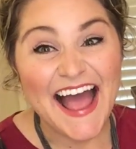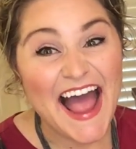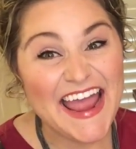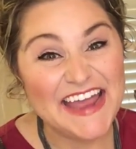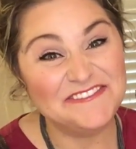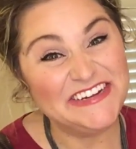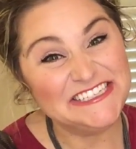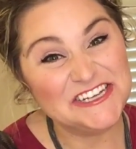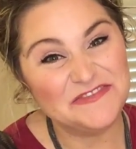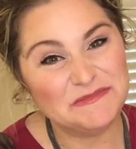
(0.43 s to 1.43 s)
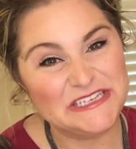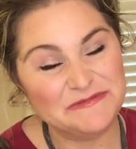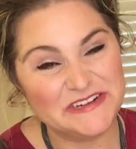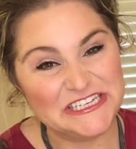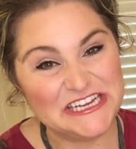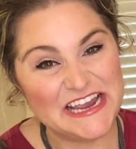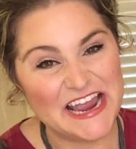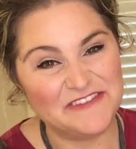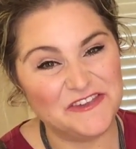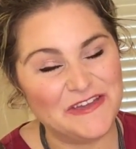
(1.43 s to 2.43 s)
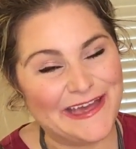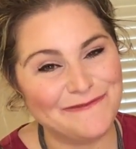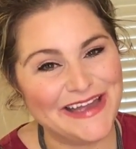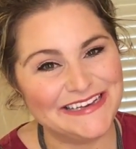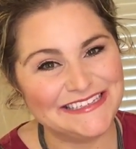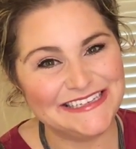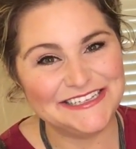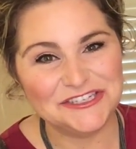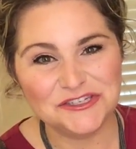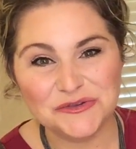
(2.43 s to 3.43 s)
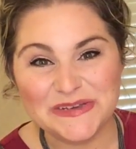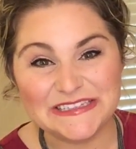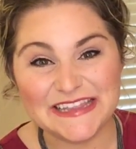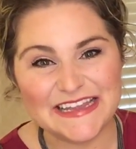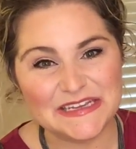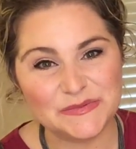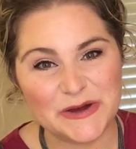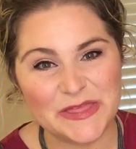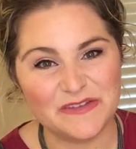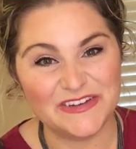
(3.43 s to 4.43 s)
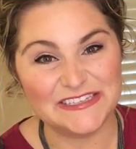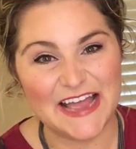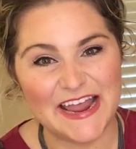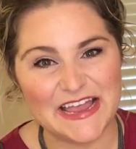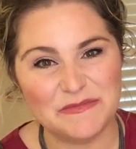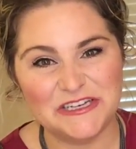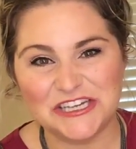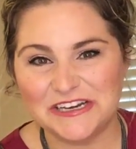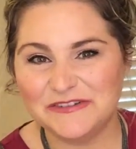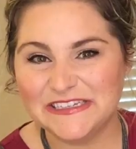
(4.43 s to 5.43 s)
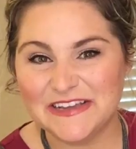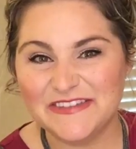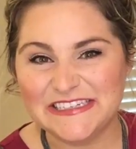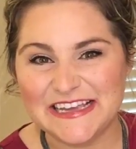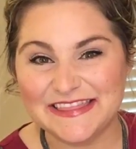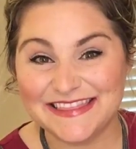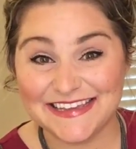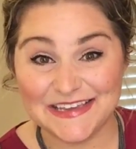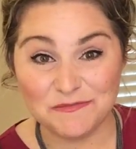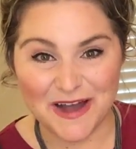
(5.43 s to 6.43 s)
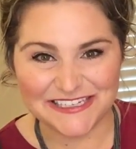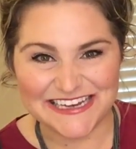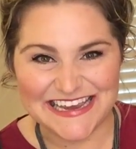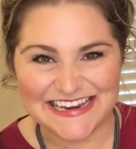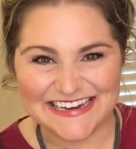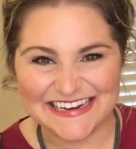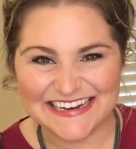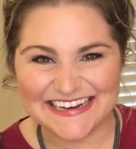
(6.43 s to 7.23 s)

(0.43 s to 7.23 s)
Hi, I'm Rachel from Team Richie, and if you can't wait to see Ju-Ju-Be's latest print, The Versailles, coming January 17th, then keep watching.